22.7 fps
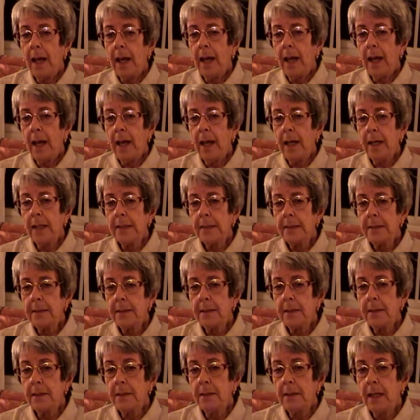and
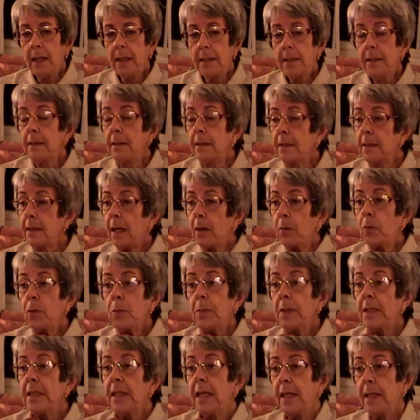a
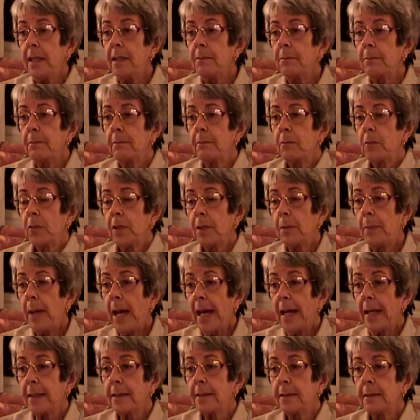woman came with a
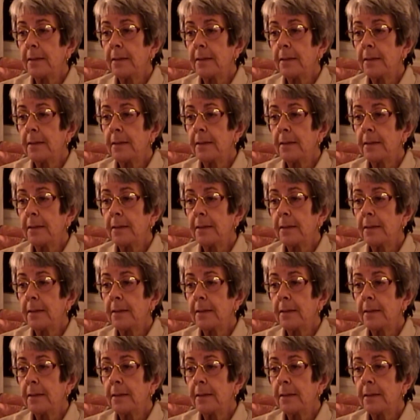bag,